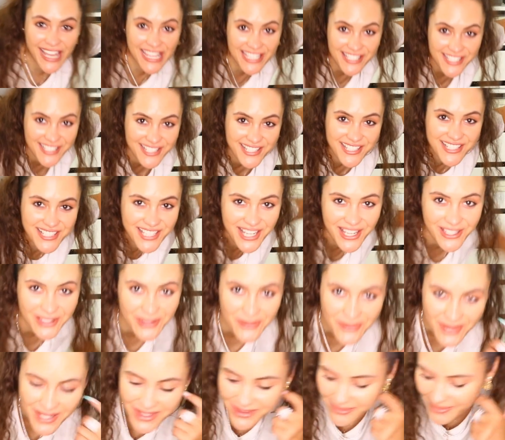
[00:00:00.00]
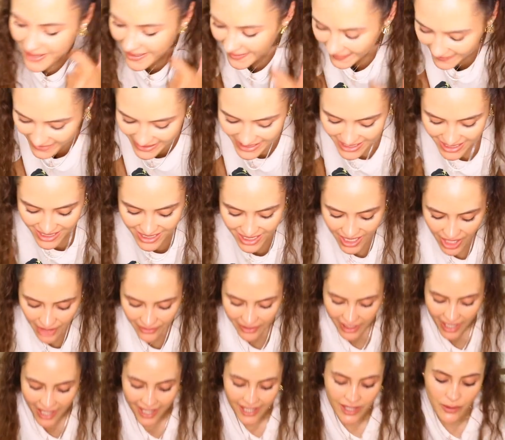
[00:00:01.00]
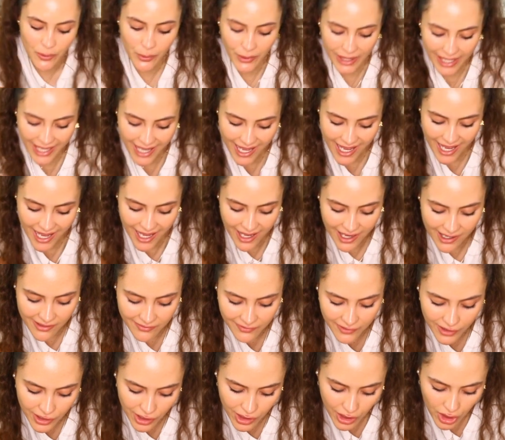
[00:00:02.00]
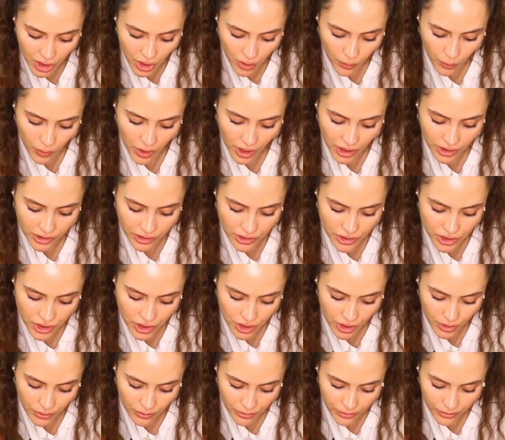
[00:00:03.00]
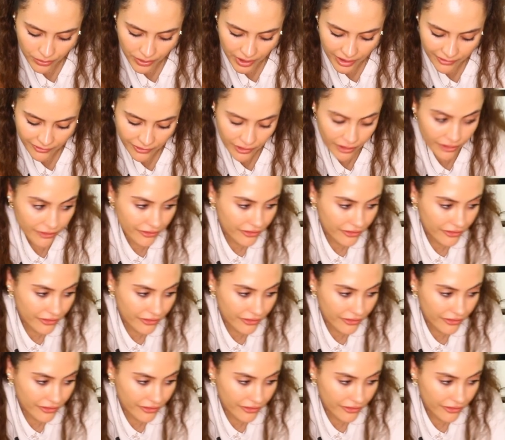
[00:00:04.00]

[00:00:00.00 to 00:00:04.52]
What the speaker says: Are you still with me? Okay, we have 1, 2, 3, 4,